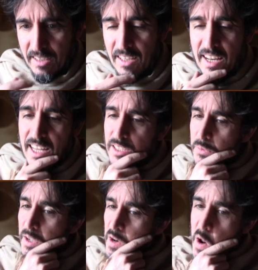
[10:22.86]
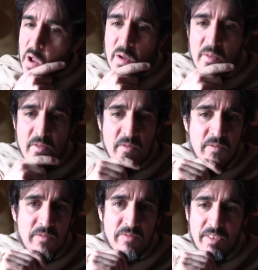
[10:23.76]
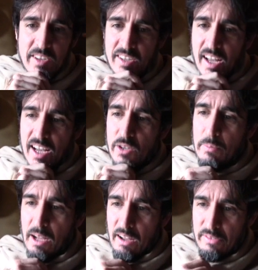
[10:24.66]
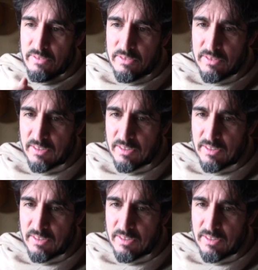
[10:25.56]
The next one is Anubhav.